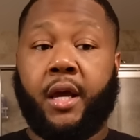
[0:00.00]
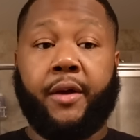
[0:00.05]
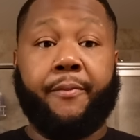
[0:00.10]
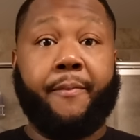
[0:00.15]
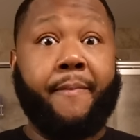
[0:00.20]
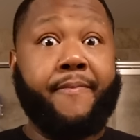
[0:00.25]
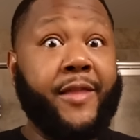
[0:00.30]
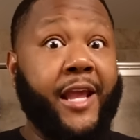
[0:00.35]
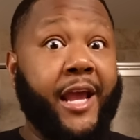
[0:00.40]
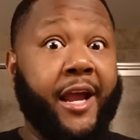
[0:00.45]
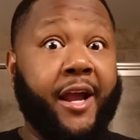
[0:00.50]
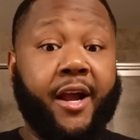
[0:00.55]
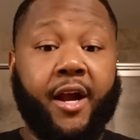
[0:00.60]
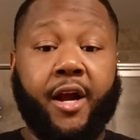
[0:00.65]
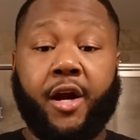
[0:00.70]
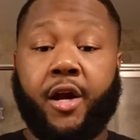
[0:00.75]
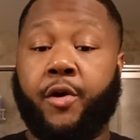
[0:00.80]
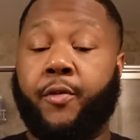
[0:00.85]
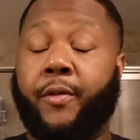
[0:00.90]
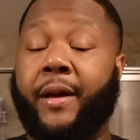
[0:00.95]

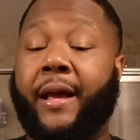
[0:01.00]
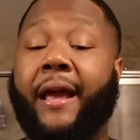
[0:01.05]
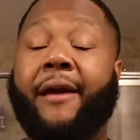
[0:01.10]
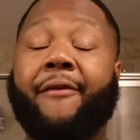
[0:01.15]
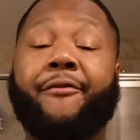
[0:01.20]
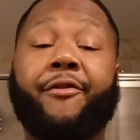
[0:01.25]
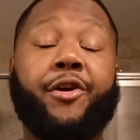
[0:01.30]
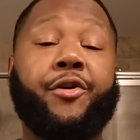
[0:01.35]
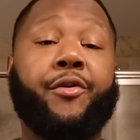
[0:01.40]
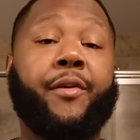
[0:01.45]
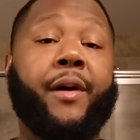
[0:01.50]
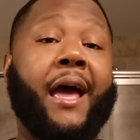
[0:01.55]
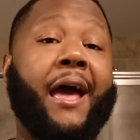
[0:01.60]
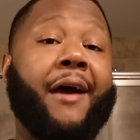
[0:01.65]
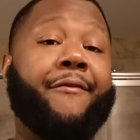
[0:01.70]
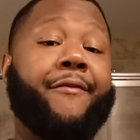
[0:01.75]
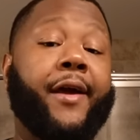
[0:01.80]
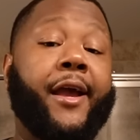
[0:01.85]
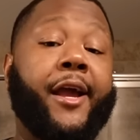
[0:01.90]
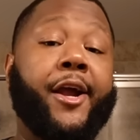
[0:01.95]
nair, whenever you
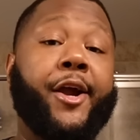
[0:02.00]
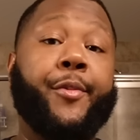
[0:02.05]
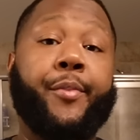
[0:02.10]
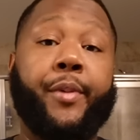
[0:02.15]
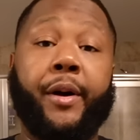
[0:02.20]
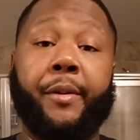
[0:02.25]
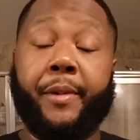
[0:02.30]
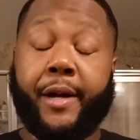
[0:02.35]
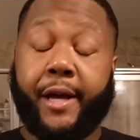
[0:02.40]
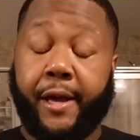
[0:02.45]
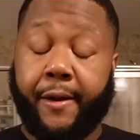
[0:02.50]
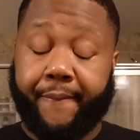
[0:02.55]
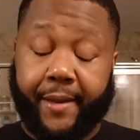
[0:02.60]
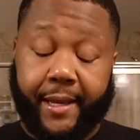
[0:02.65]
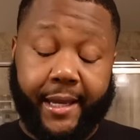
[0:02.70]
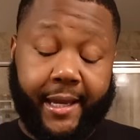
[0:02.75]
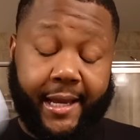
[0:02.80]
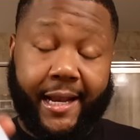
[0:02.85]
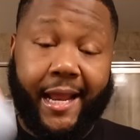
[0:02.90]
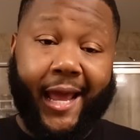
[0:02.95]
have a hair bump come
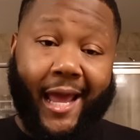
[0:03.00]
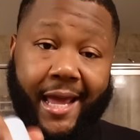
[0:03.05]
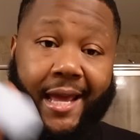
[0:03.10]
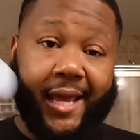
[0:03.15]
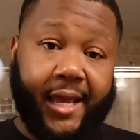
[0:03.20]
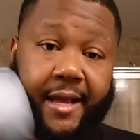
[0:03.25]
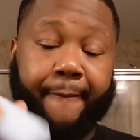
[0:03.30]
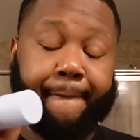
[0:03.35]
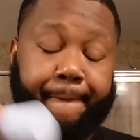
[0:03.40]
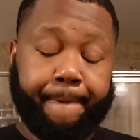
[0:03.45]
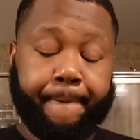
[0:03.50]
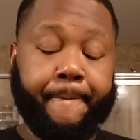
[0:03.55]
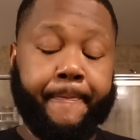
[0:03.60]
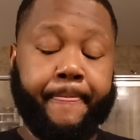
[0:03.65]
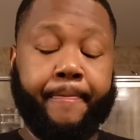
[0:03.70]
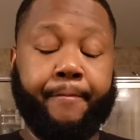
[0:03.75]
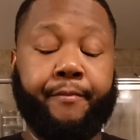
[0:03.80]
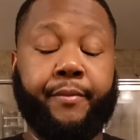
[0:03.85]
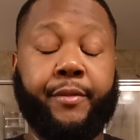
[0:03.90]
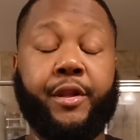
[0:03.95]
in at,
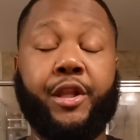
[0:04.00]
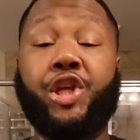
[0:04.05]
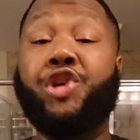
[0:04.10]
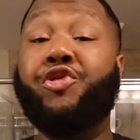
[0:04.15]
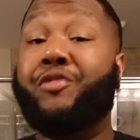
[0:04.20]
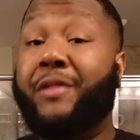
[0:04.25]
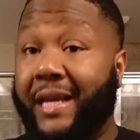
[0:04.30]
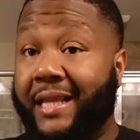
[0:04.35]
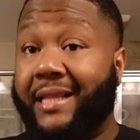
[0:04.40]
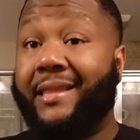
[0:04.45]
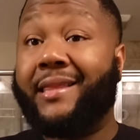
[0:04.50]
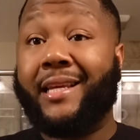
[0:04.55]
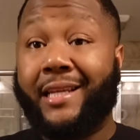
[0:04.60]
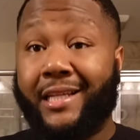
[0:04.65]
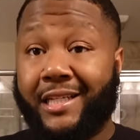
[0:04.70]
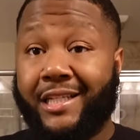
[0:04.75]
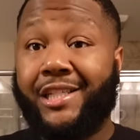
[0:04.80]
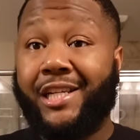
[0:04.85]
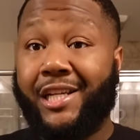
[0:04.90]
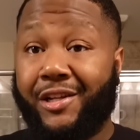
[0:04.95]
you get
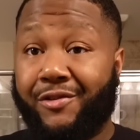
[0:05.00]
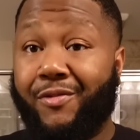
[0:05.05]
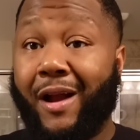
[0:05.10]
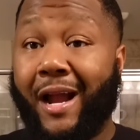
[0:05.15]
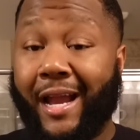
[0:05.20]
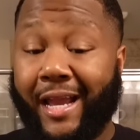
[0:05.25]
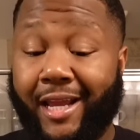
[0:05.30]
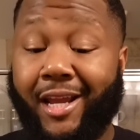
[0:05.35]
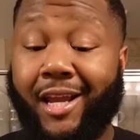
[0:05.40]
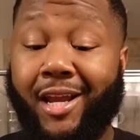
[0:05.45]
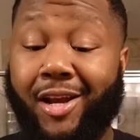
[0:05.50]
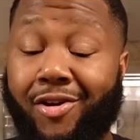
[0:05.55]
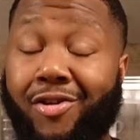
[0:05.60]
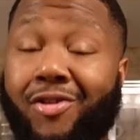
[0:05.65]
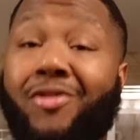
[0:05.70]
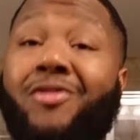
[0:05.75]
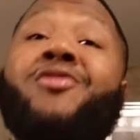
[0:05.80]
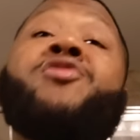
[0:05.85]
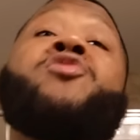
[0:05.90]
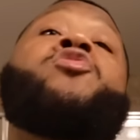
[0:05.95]
this shit right
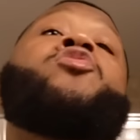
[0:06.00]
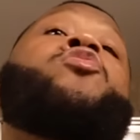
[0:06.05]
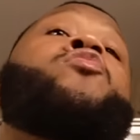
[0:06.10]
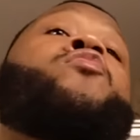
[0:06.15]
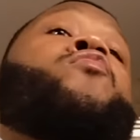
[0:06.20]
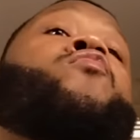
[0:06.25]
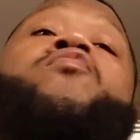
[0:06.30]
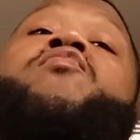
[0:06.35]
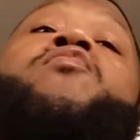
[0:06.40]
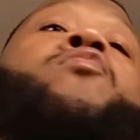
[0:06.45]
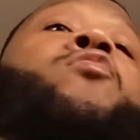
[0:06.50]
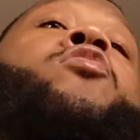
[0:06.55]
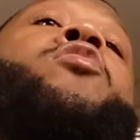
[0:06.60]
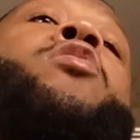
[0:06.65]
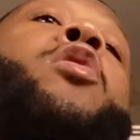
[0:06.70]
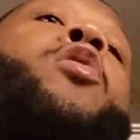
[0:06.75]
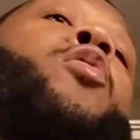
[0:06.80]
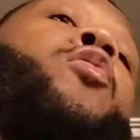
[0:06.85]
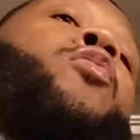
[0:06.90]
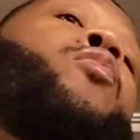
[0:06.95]
here.
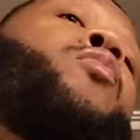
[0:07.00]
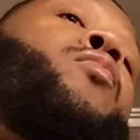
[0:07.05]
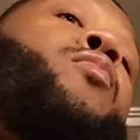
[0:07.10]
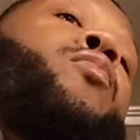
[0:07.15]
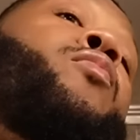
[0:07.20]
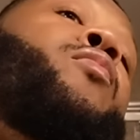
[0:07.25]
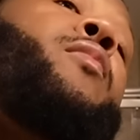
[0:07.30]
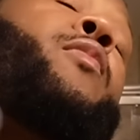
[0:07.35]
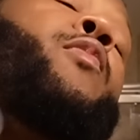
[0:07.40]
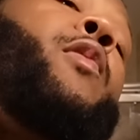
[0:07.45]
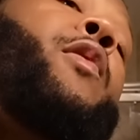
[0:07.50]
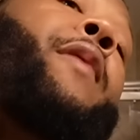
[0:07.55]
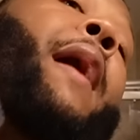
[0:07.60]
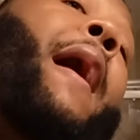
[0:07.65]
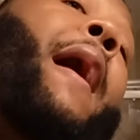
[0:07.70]
No, won't